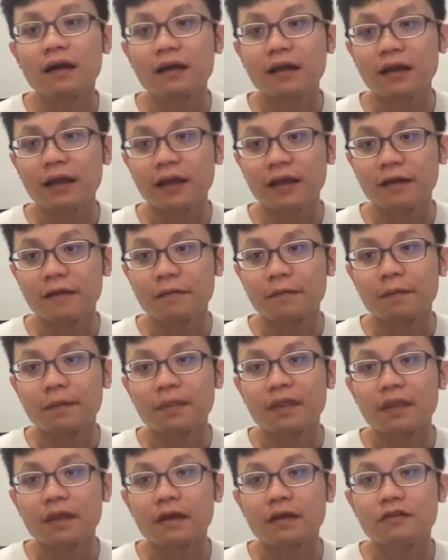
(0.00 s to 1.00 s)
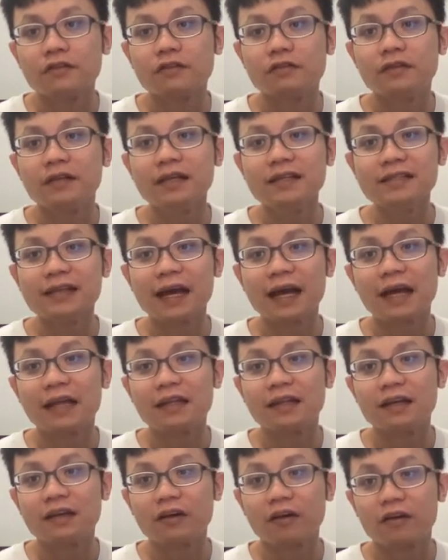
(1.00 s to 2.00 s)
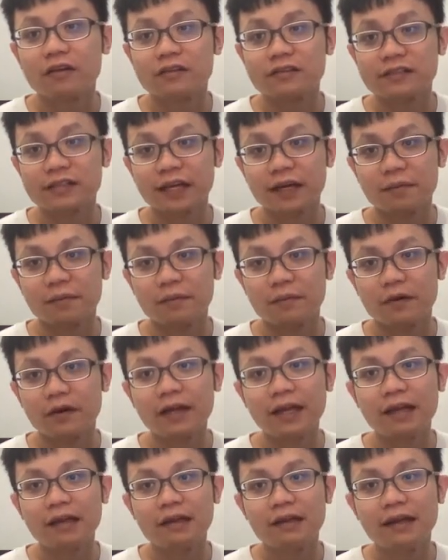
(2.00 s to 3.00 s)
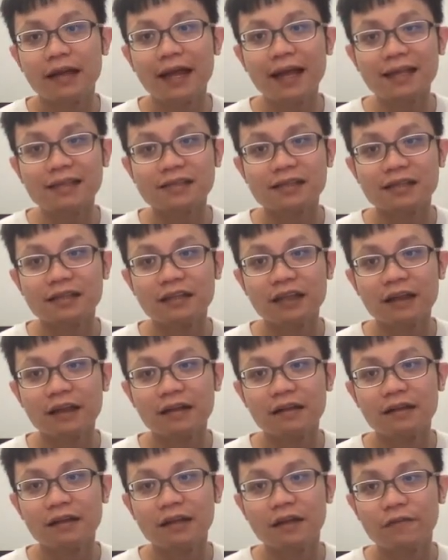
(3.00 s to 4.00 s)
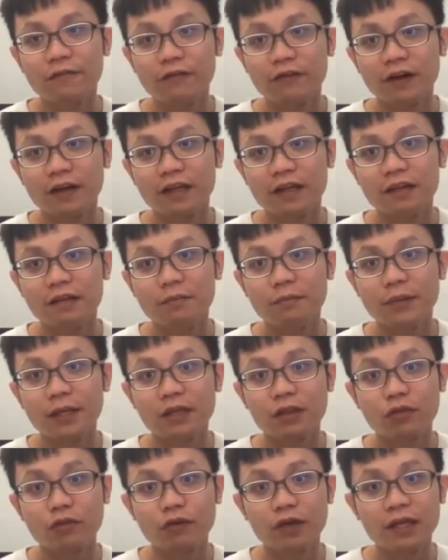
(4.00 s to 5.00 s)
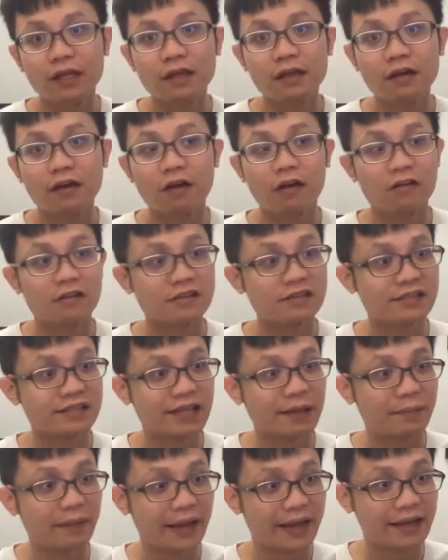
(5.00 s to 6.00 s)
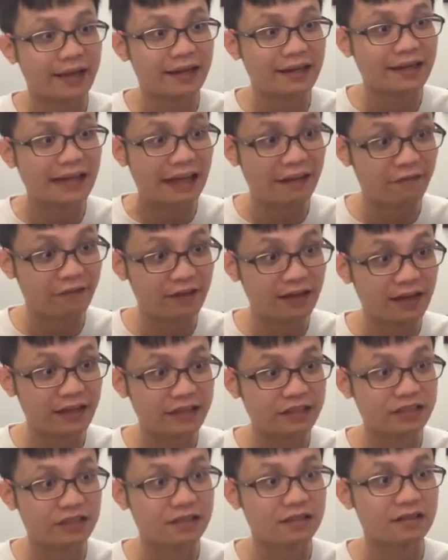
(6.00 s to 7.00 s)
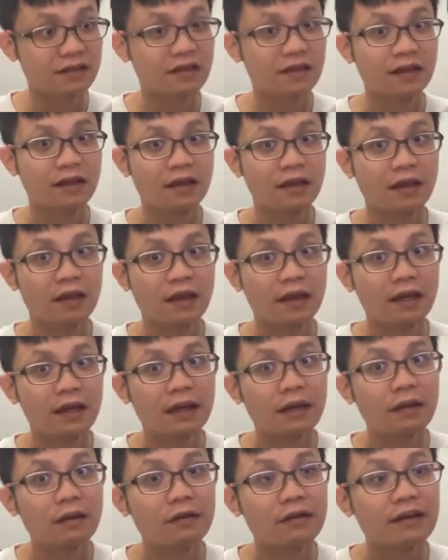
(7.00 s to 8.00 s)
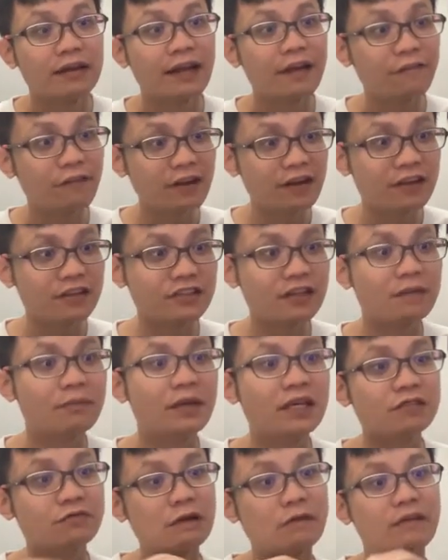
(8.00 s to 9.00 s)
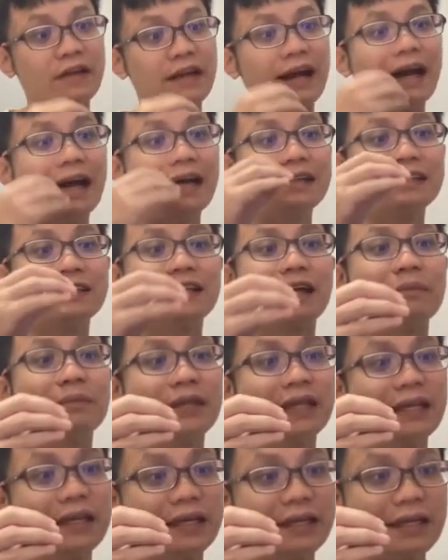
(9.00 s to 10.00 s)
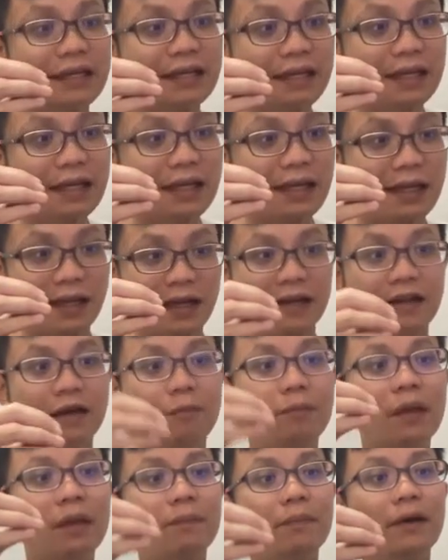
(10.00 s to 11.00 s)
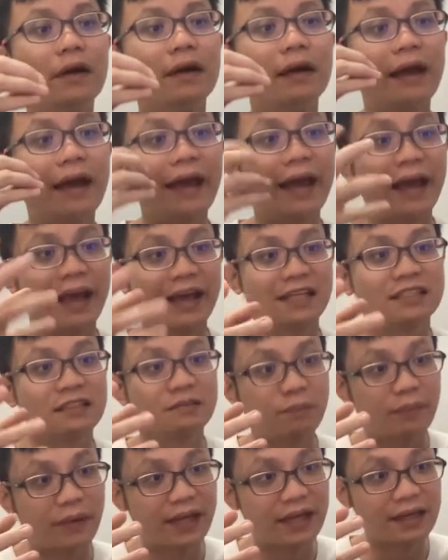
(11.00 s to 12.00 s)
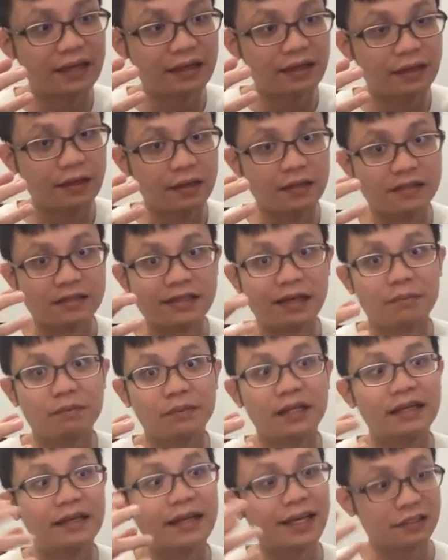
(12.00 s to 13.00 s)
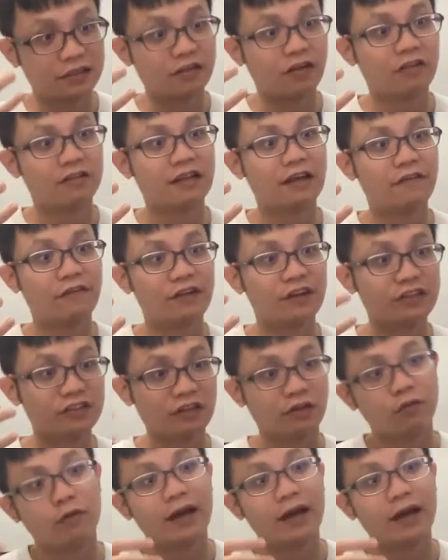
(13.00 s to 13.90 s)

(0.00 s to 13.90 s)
Okay, so these are the concept. Okay, there's the difference between concept and definition. Definition means when we ask something, the people explain the something. That is called definition.